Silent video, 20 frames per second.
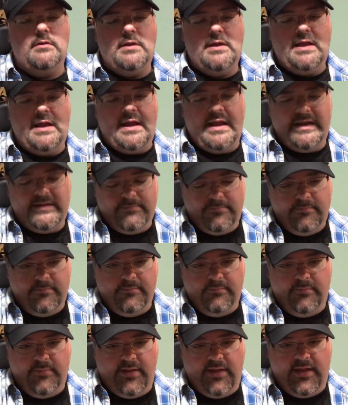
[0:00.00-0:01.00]
And
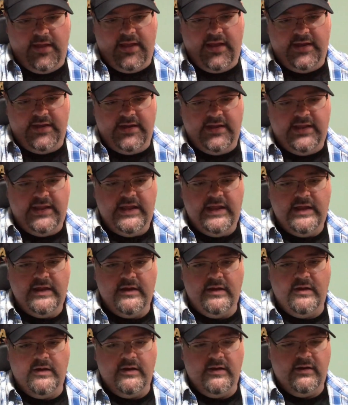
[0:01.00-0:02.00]
behind
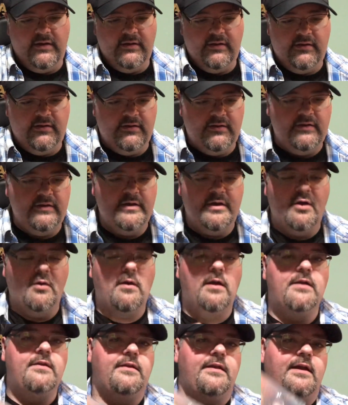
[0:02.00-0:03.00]
here, no
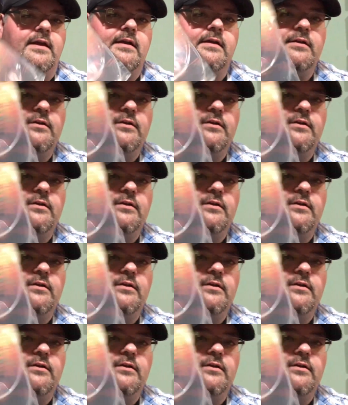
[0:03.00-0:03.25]
art there.